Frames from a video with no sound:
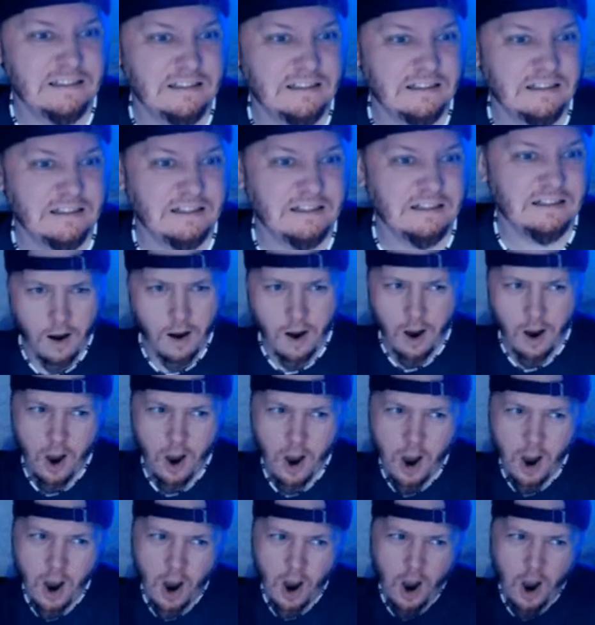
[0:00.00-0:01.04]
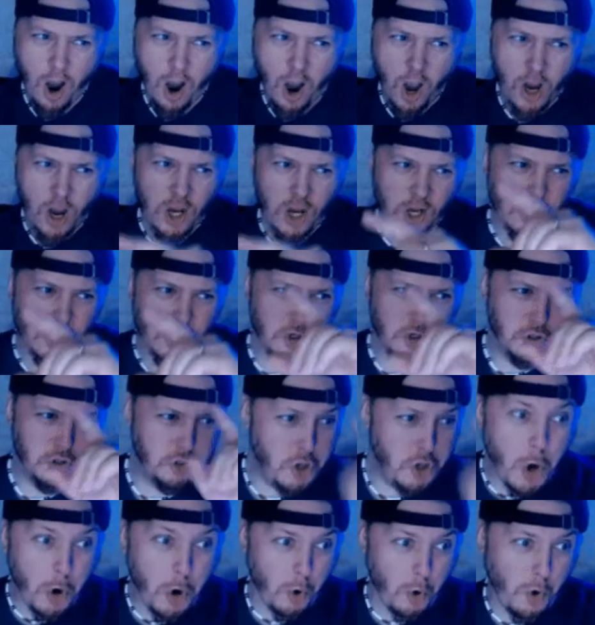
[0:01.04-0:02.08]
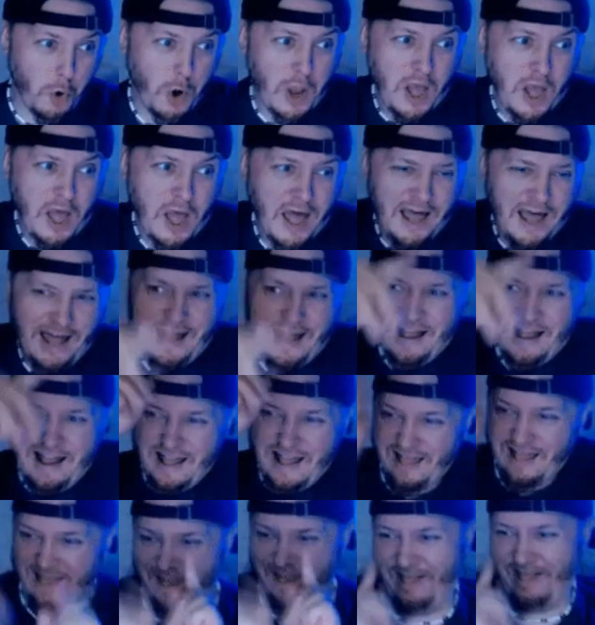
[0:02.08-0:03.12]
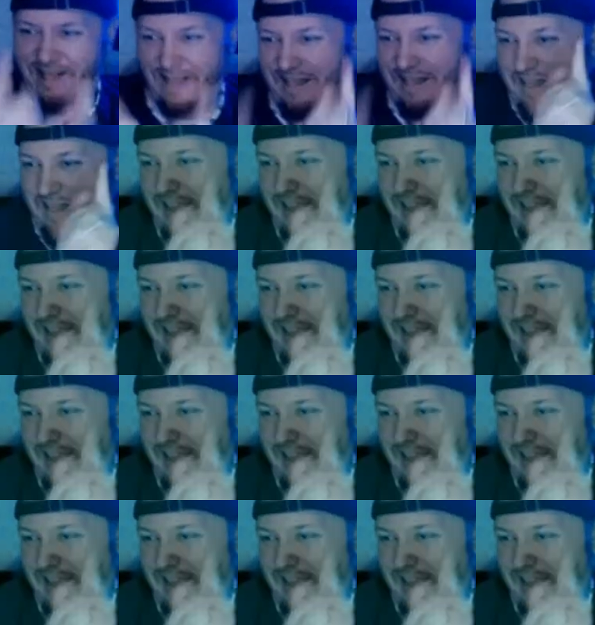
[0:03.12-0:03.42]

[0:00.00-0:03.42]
I mean, you could say that, you know, so I get that, too.